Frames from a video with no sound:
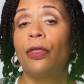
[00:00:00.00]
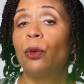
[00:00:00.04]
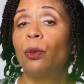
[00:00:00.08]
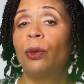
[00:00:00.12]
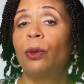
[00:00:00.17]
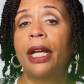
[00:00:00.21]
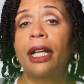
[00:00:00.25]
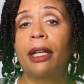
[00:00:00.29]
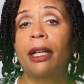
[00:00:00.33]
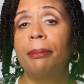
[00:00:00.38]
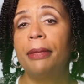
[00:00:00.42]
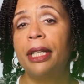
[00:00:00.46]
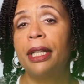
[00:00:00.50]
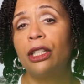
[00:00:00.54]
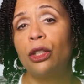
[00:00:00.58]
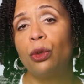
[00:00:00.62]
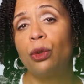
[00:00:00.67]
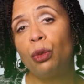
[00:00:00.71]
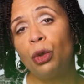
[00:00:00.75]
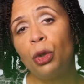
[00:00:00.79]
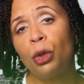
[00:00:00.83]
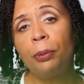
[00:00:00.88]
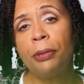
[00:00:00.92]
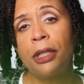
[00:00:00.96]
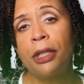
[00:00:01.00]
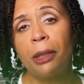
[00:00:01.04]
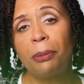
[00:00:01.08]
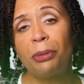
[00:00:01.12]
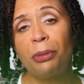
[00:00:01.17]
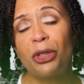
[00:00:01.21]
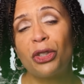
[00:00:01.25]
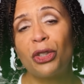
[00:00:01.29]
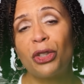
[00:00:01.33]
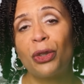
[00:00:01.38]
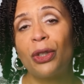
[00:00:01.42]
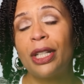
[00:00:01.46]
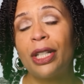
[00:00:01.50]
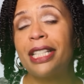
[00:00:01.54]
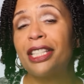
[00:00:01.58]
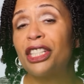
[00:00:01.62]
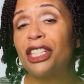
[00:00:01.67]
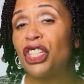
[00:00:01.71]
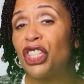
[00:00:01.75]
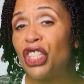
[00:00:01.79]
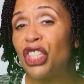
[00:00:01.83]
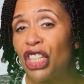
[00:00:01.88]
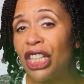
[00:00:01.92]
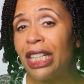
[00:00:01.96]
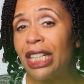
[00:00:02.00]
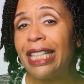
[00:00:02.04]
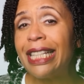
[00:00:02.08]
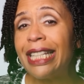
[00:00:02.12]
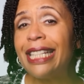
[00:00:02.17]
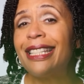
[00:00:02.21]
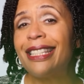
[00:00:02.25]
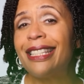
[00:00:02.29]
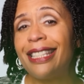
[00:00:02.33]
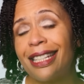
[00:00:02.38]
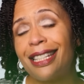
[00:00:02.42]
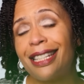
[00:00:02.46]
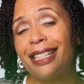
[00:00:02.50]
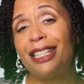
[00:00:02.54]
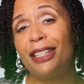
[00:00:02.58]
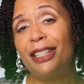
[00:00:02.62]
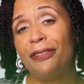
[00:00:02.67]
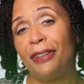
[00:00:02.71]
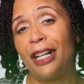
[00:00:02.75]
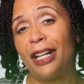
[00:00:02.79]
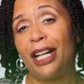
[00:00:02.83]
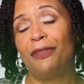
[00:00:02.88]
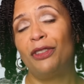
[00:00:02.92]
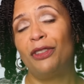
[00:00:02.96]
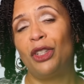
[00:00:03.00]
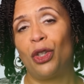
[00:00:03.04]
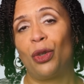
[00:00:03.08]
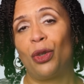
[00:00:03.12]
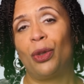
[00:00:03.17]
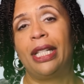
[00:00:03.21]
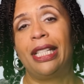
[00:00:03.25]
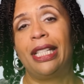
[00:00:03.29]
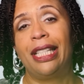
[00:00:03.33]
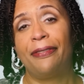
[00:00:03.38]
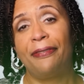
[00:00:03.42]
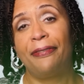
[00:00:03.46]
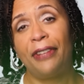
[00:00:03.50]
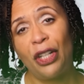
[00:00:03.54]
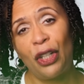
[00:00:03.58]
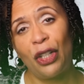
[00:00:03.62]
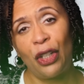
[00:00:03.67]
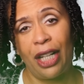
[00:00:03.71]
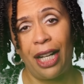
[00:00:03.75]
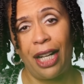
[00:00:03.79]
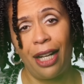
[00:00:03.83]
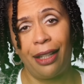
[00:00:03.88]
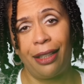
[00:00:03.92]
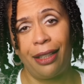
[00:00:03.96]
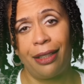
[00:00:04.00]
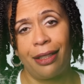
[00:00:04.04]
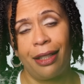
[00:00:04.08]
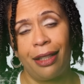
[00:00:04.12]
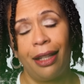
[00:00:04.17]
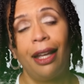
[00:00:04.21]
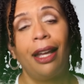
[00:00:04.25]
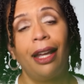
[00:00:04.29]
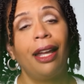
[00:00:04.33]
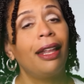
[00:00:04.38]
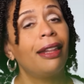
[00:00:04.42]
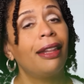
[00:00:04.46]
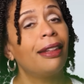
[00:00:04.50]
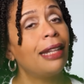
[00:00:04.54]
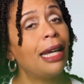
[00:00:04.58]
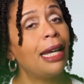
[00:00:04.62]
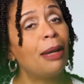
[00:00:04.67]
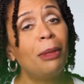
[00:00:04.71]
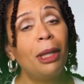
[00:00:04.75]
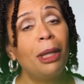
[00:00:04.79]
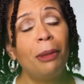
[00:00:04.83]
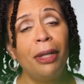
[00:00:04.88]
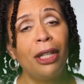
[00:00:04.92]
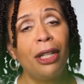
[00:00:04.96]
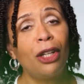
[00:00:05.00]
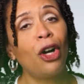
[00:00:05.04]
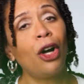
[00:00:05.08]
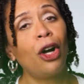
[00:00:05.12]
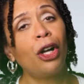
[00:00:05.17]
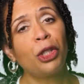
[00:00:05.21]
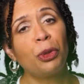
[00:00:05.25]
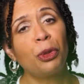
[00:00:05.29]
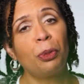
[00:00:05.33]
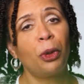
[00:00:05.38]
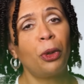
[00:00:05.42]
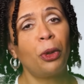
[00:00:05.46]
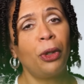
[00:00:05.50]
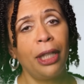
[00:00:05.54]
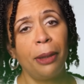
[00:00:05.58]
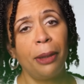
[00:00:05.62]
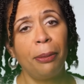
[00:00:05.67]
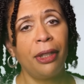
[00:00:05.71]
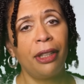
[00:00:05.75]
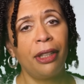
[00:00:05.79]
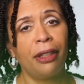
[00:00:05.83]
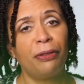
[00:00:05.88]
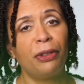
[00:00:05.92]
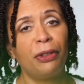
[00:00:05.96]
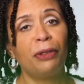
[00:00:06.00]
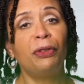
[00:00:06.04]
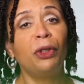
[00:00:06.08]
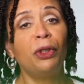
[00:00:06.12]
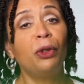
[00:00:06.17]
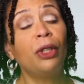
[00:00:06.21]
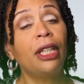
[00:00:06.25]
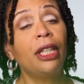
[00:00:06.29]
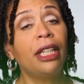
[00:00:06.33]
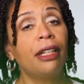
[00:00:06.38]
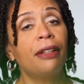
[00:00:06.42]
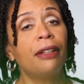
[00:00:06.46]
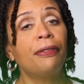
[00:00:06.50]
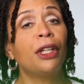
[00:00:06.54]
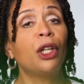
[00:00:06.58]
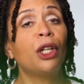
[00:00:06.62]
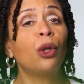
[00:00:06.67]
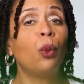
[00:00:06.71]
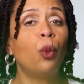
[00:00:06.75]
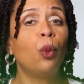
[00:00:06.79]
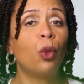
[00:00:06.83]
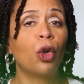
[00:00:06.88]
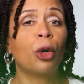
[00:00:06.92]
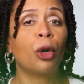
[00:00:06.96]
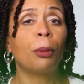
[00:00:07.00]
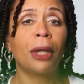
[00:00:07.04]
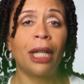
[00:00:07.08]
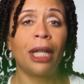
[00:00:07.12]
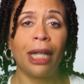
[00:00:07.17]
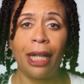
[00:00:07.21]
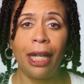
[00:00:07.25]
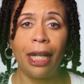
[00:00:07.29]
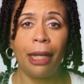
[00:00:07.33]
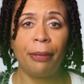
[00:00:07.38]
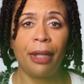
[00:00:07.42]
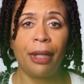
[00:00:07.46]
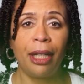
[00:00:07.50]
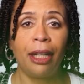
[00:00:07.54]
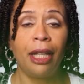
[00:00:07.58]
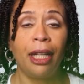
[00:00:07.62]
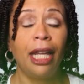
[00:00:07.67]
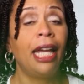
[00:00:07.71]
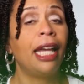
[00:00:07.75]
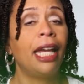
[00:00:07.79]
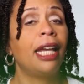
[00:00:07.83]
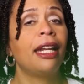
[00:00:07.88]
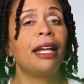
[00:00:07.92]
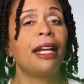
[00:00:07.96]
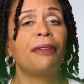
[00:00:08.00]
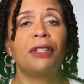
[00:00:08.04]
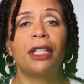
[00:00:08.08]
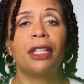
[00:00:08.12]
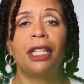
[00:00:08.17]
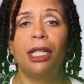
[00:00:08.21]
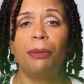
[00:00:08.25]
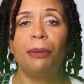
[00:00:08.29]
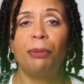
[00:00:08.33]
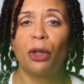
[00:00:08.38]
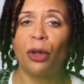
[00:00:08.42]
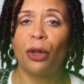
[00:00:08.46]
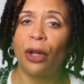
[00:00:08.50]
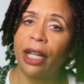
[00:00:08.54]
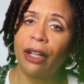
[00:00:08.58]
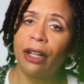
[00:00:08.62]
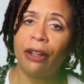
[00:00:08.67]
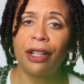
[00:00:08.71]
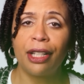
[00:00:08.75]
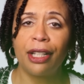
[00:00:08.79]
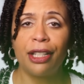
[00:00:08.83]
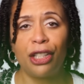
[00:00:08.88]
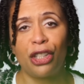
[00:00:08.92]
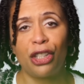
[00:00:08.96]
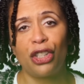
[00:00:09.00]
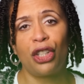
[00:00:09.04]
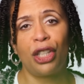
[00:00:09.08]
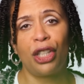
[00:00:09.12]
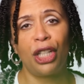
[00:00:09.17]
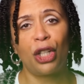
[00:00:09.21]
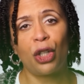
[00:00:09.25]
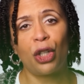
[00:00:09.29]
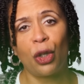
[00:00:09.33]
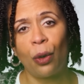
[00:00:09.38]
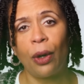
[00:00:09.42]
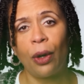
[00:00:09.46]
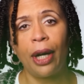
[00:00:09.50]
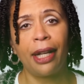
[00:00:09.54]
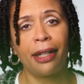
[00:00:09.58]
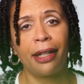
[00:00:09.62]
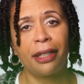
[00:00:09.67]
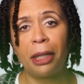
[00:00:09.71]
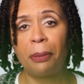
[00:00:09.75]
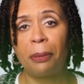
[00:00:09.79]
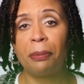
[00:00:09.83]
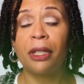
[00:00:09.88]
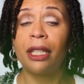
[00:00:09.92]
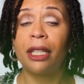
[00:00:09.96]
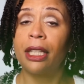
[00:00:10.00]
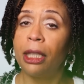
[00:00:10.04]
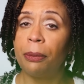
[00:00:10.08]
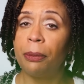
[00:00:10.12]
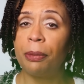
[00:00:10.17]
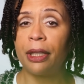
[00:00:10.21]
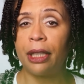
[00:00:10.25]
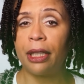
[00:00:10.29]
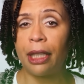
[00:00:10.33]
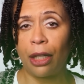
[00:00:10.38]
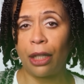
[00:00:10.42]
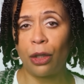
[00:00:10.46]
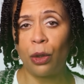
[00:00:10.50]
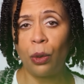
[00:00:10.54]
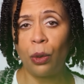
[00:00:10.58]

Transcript: The recommended room temperature is a chilly sixty-five degrees Fahrenheit. That may be cost prohibitive if you live in a warm climate and have to keep your air conditioning cranked up to keep it that